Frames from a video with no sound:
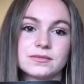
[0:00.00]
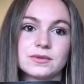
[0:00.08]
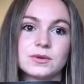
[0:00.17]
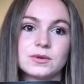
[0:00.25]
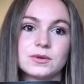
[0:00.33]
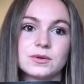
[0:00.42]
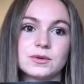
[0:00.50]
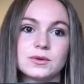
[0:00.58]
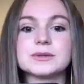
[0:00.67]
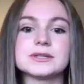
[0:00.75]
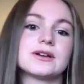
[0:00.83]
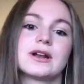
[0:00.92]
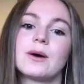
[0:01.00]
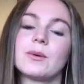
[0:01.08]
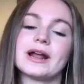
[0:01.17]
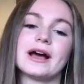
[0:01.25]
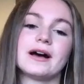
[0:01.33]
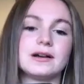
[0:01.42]
what else I was good at,
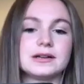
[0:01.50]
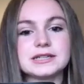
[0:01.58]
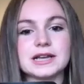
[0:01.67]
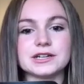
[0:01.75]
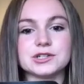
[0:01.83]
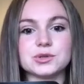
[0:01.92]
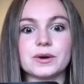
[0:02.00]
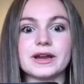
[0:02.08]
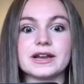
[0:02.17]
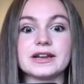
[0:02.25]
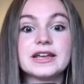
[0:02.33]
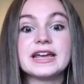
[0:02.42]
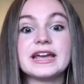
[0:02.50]
what else I enjoyed,